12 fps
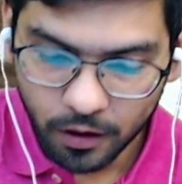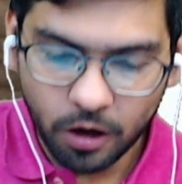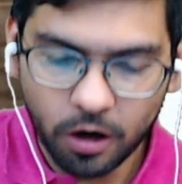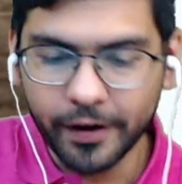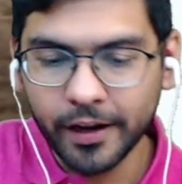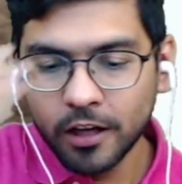
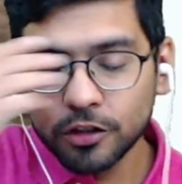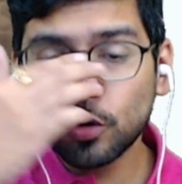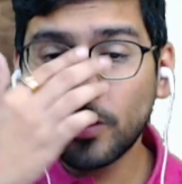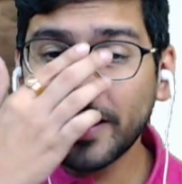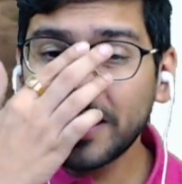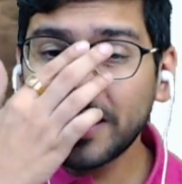Alright,
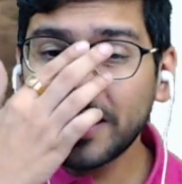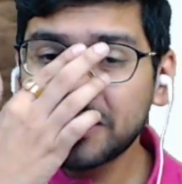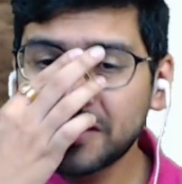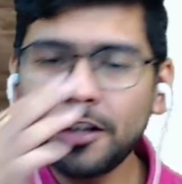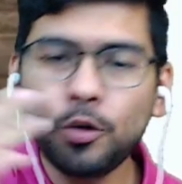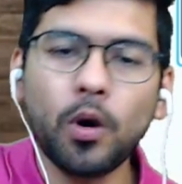so
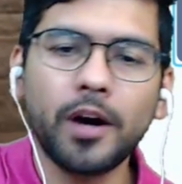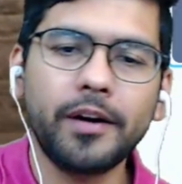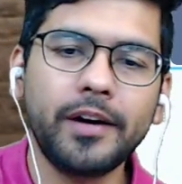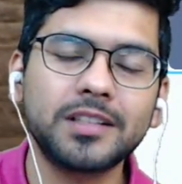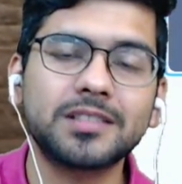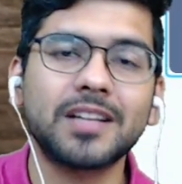SA
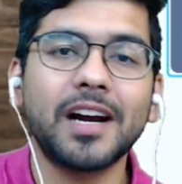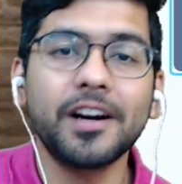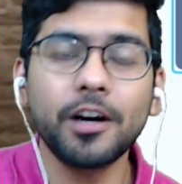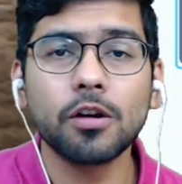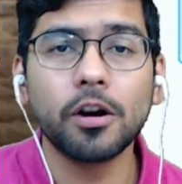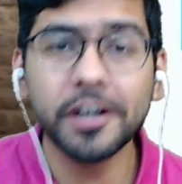200, Standard
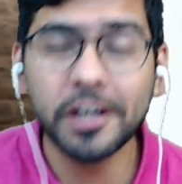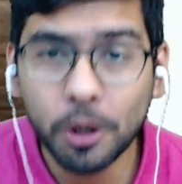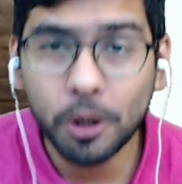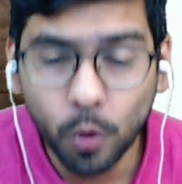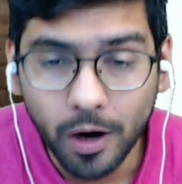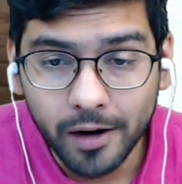on
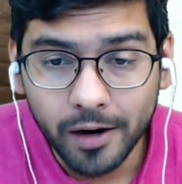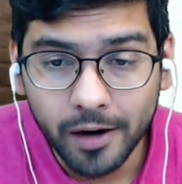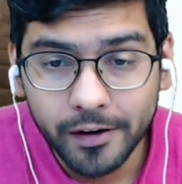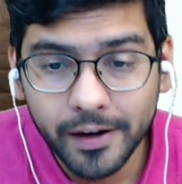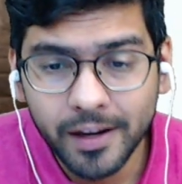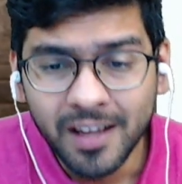Auditing
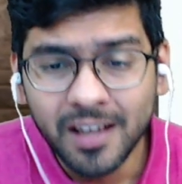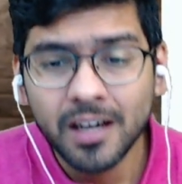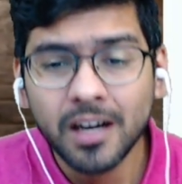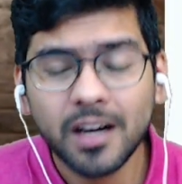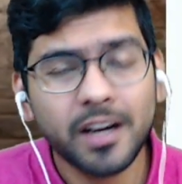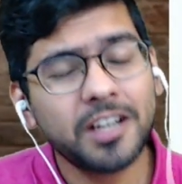200,
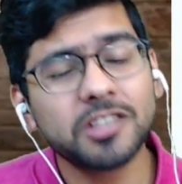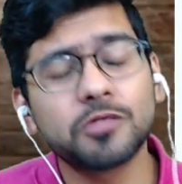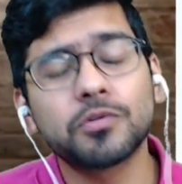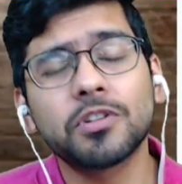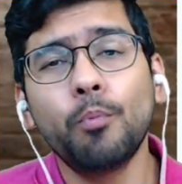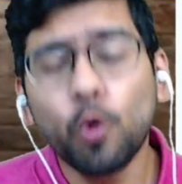it is
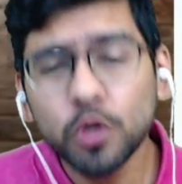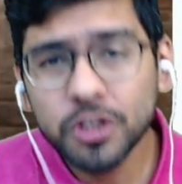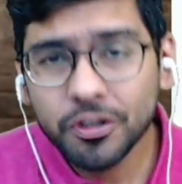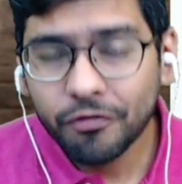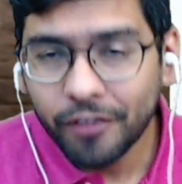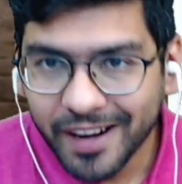the most
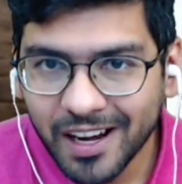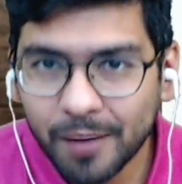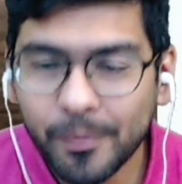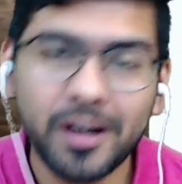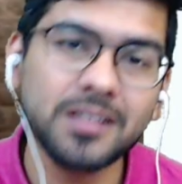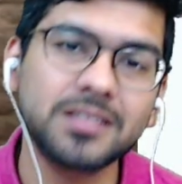
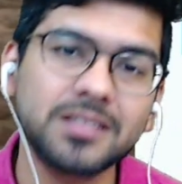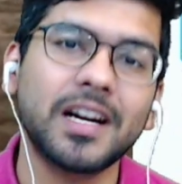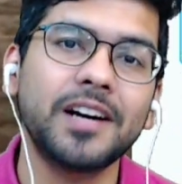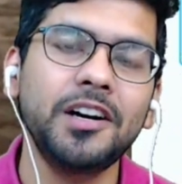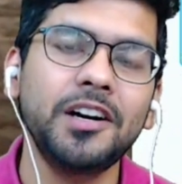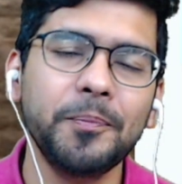fundamental
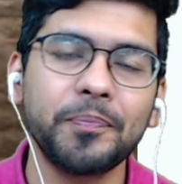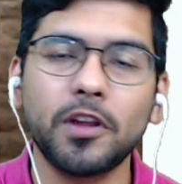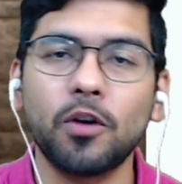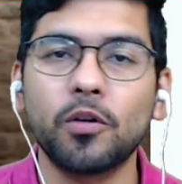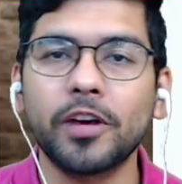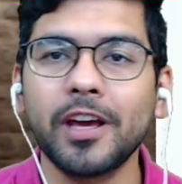standard,
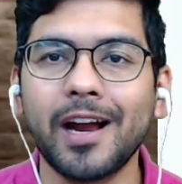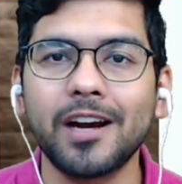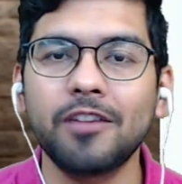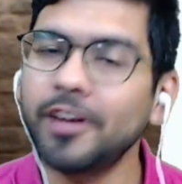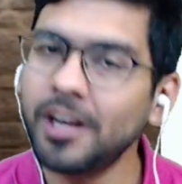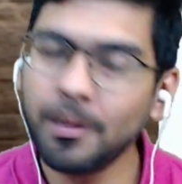okay, and
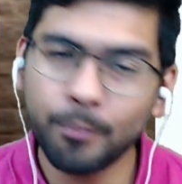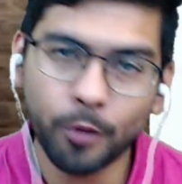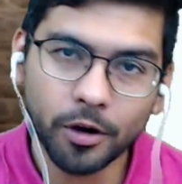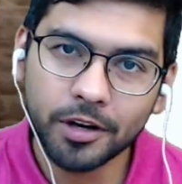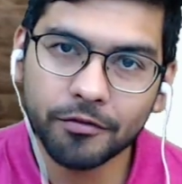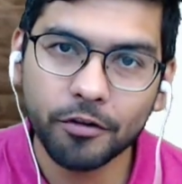very
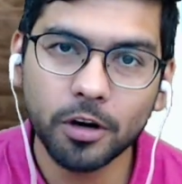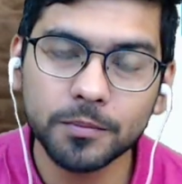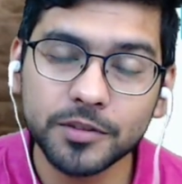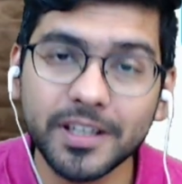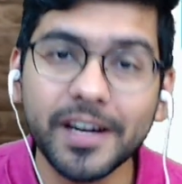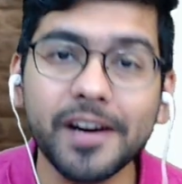important from
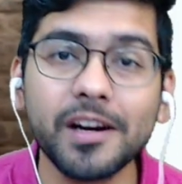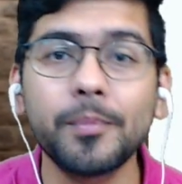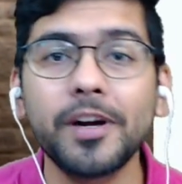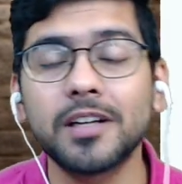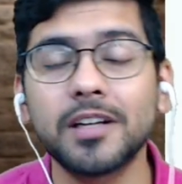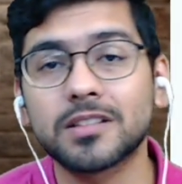CA
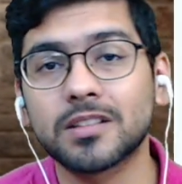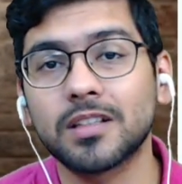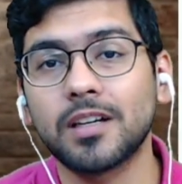Intermediate's